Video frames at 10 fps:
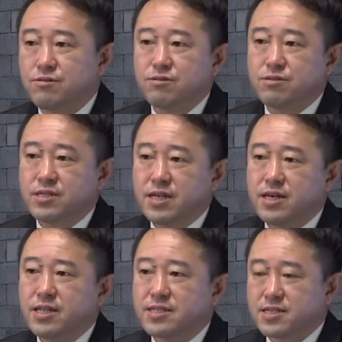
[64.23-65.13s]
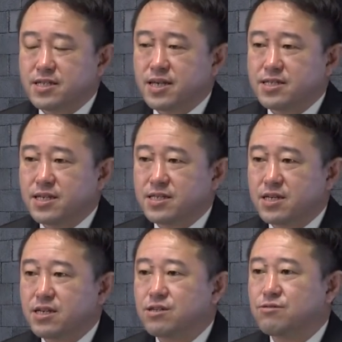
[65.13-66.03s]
yen in the previous year,